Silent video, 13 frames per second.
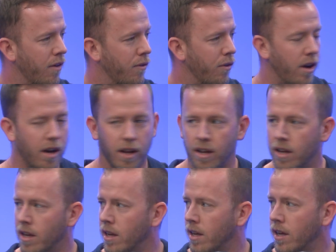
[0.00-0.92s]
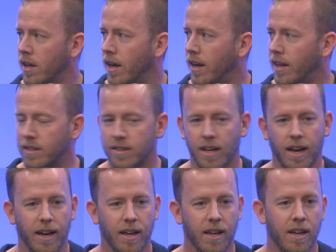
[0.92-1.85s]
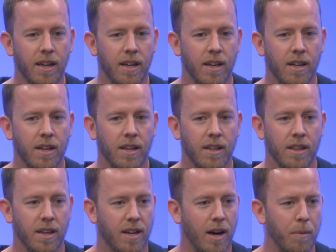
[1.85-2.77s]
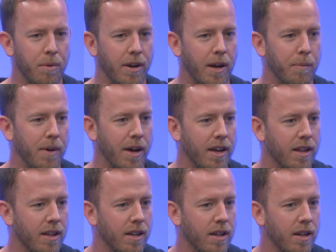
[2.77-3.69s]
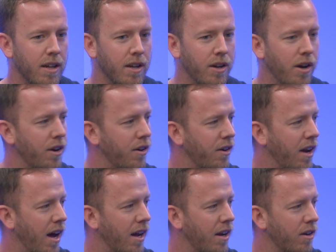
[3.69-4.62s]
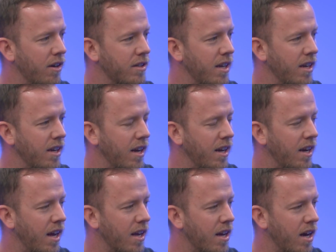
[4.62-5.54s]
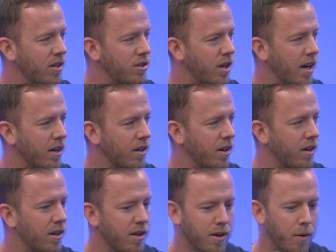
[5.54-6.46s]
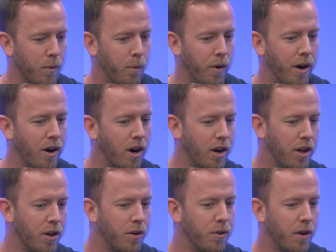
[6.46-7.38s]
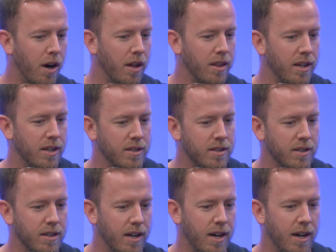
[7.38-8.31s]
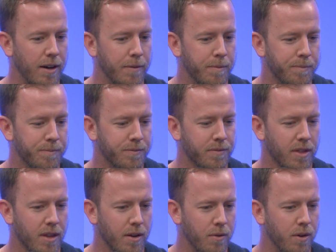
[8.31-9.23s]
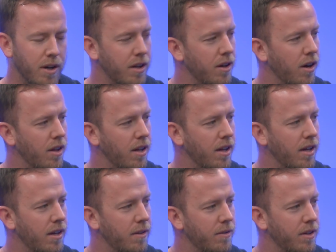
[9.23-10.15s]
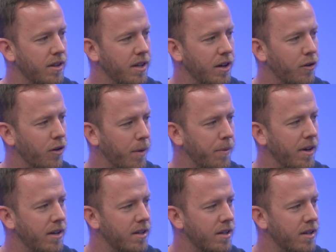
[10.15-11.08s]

Of what? And he's like, the company. I'm like, no, you're not. You're a 1099 contractor. Where are you on this? What do you call the agreement?